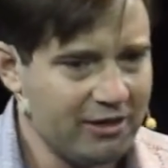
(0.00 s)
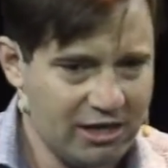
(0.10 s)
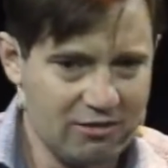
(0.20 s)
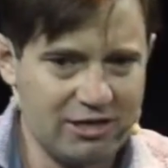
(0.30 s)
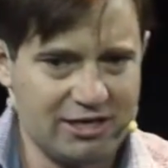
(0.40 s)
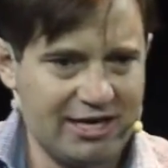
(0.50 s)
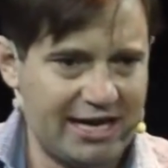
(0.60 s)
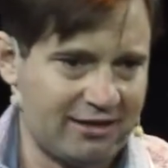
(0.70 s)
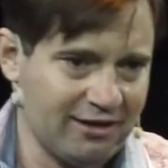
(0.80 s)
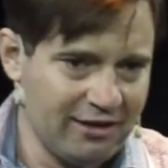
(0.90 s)
you want to
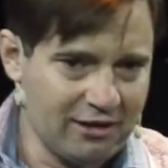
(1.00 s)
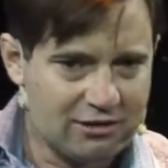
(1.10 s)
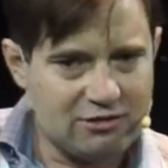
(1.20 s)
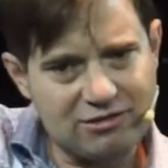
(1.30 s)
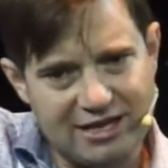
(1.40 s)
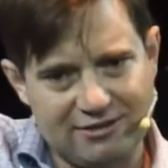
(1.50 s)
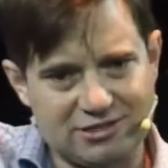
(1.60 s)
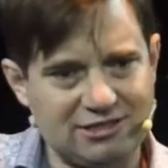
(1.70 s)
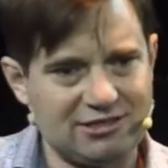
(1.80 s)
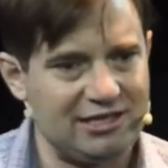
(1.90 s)
get
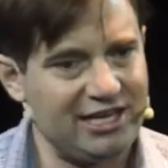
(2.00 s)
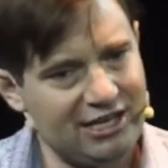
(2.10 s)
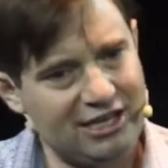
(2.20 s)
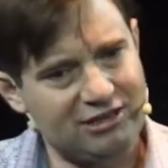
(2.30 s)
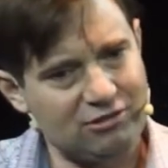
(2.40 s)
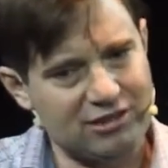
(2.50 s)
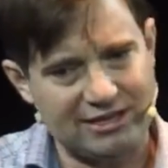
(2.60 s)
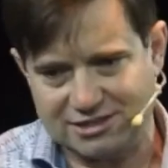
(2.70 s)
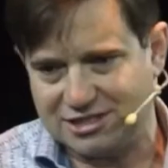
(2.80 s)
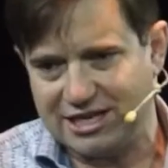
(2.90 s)

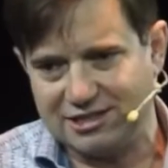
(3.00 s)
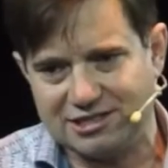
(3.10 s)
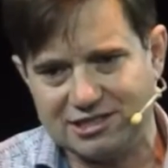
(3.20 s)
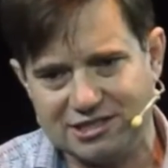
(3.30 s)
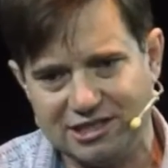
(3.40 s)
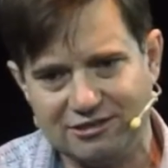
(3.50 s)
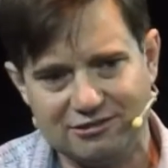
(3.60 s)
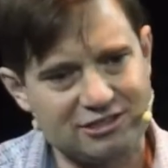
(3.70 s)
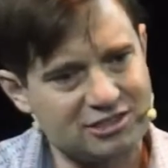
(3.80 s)
2,000 sales this year or this